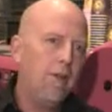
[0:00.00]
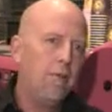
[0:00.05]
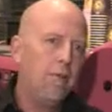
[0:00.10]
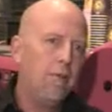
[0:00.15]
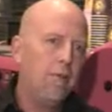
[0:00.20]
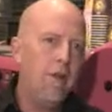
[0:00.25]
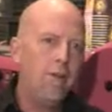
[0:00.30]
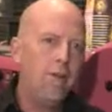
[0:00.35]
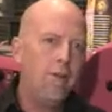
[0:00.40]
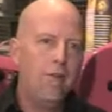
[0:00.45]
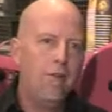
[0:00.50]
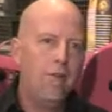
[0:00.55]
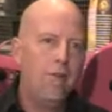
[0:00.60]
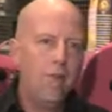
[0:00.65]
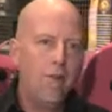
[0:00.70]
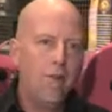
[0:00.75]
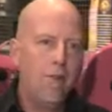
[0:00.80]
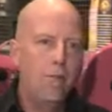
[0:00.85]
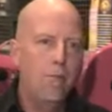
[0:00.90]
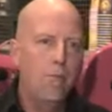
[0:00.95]
as much as
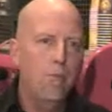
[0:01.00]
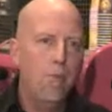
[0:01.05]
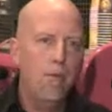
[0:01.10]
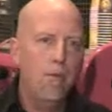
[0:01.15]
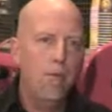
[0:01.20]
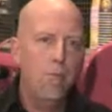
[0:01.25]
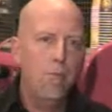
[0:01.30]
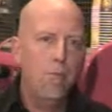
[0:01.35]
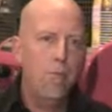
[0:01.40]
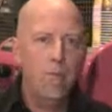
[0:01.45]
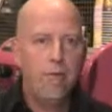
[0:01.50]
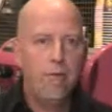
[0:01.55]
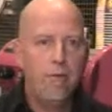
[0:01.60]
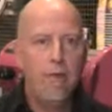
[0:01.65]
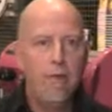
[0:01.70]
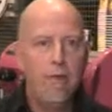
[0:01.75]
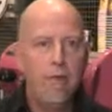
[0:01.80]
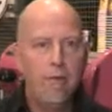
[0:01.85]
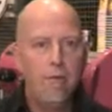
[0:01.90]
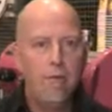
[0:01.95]
the thermometer when we're
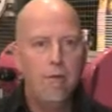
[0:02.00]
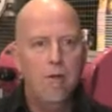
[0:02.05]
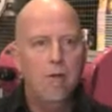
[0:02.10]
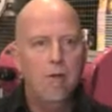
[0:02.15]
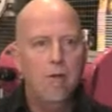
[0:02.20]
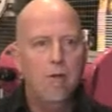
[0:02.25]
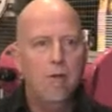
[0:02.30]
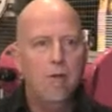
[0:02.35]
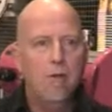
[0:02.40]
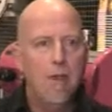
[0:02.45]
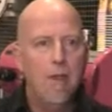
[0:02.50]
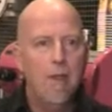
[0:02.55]
steaming milk.